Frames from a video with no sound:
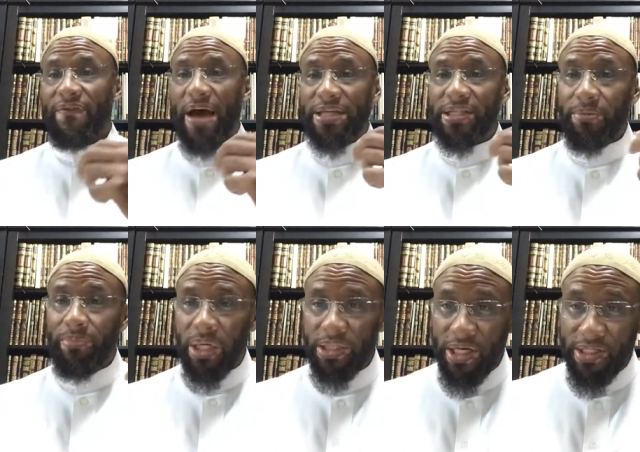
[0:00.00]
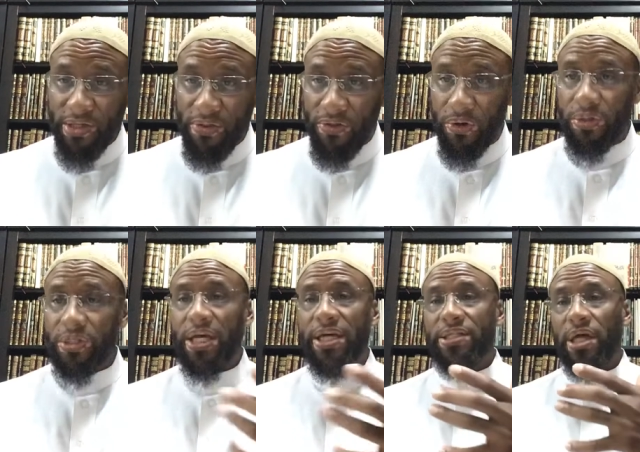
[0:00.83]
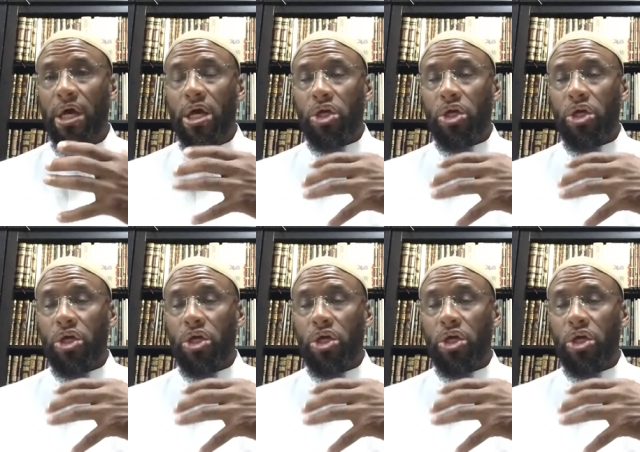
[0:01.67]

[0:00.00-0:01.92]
fasting Mondays and Thursdays,